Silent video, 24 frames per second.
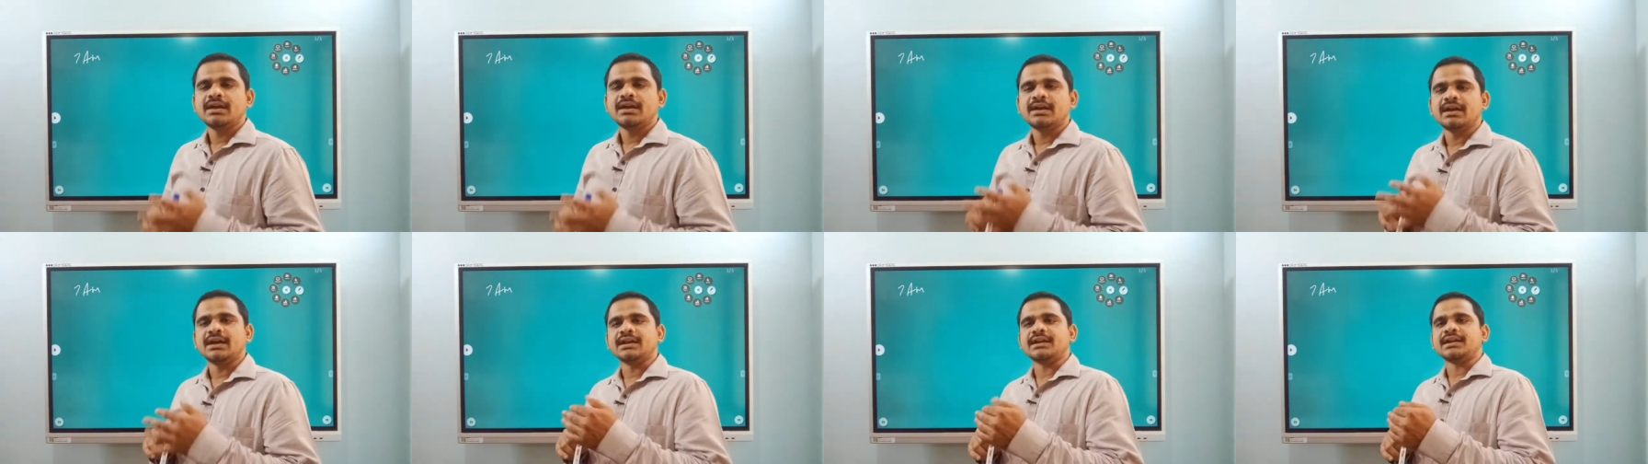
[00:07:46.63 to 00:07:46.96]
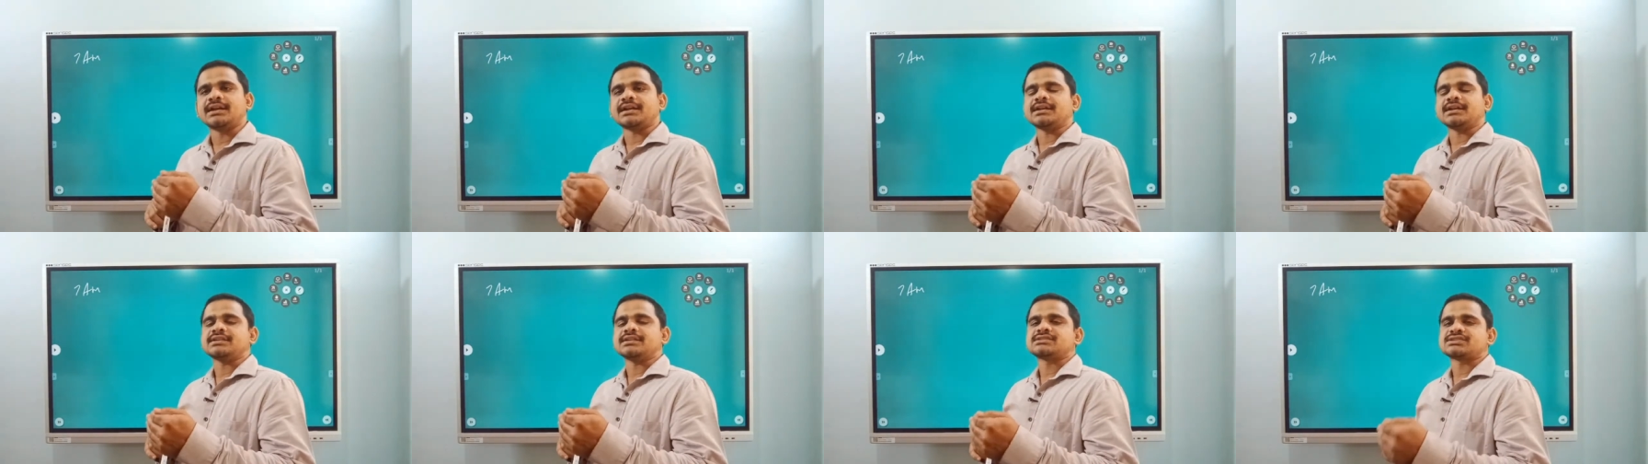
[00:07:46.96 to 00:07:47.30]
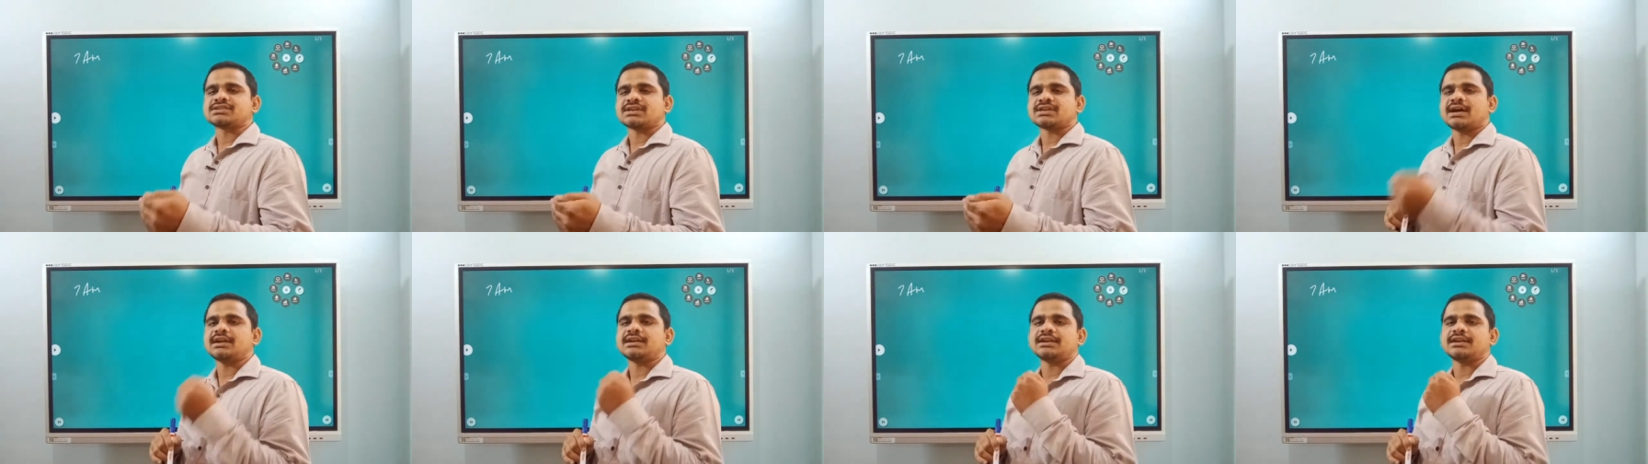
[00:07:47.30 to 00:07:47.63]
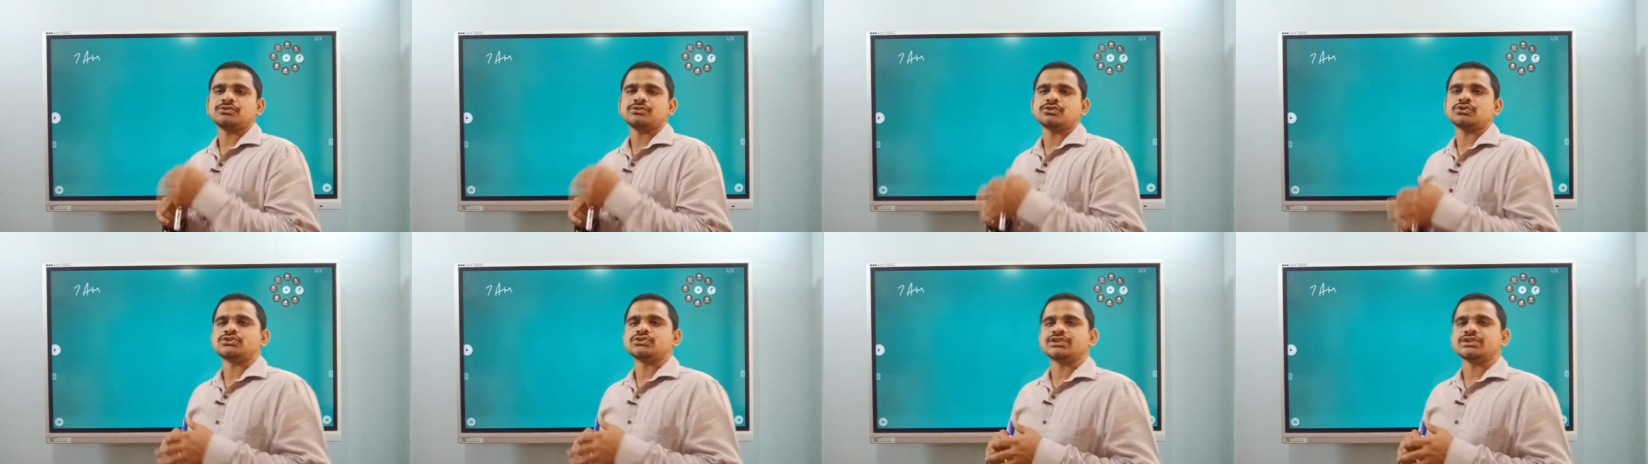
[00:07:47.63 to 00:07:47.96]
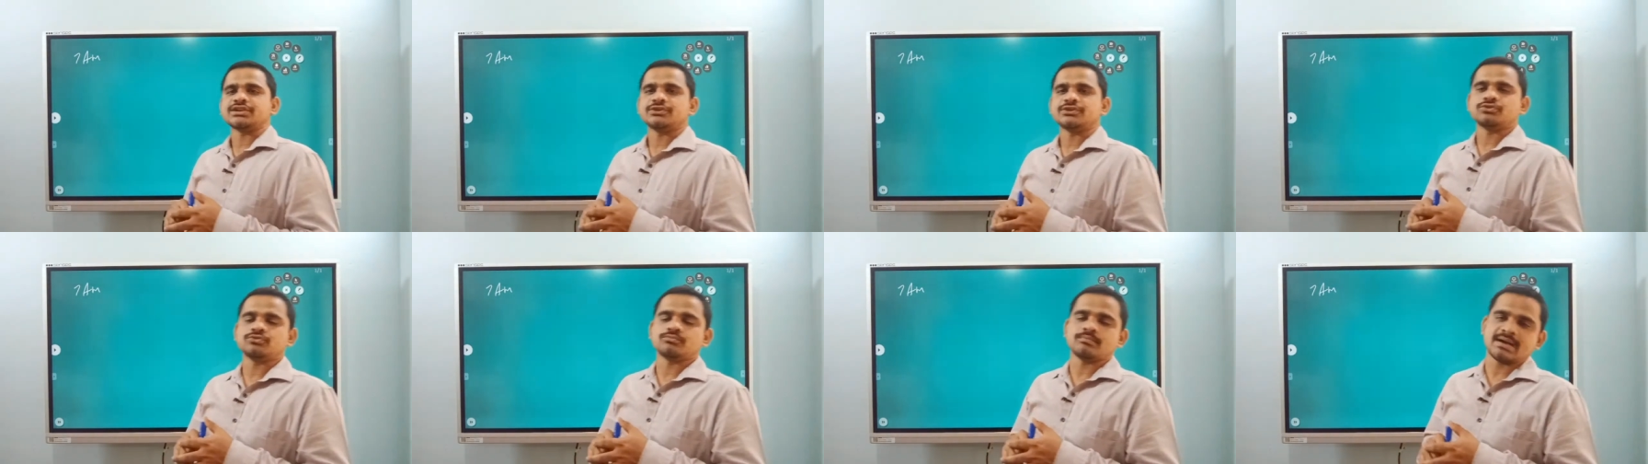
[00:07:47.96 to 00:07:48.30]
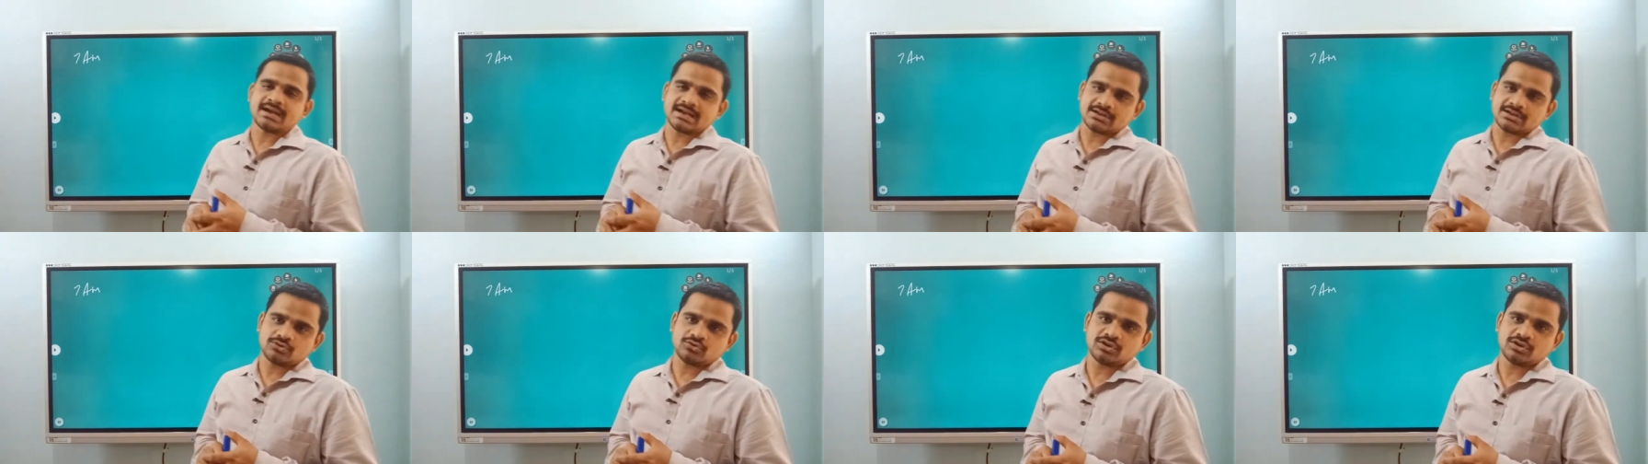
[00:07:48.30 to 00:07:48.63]
and restarted your journey to
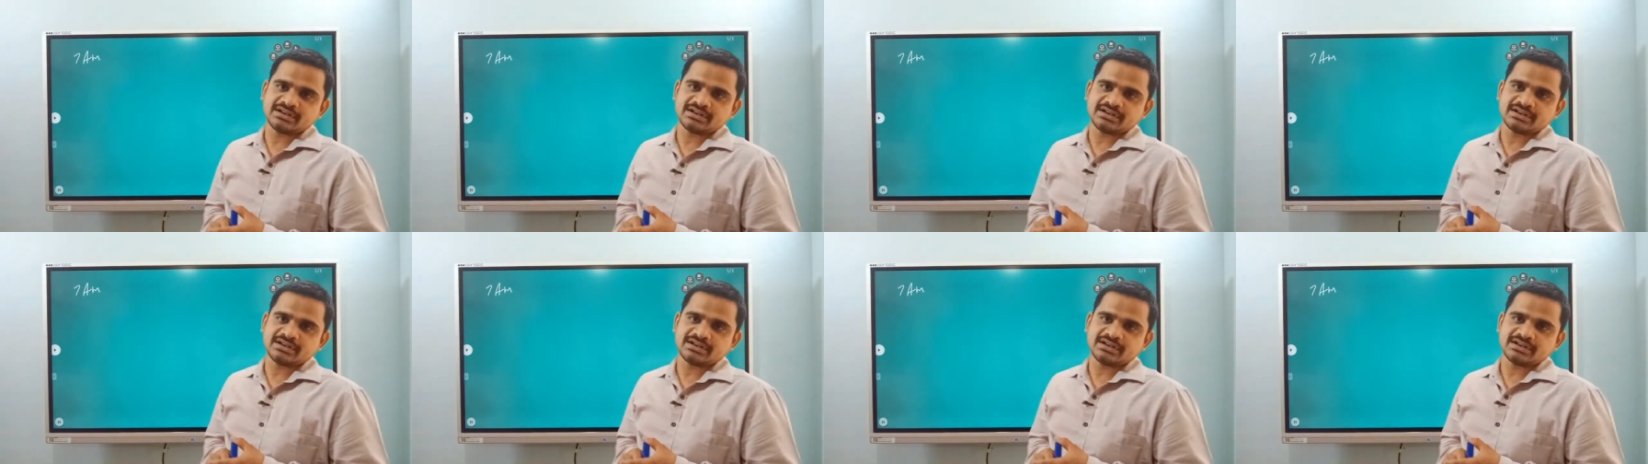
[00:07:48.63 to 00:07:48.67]
Bangalore.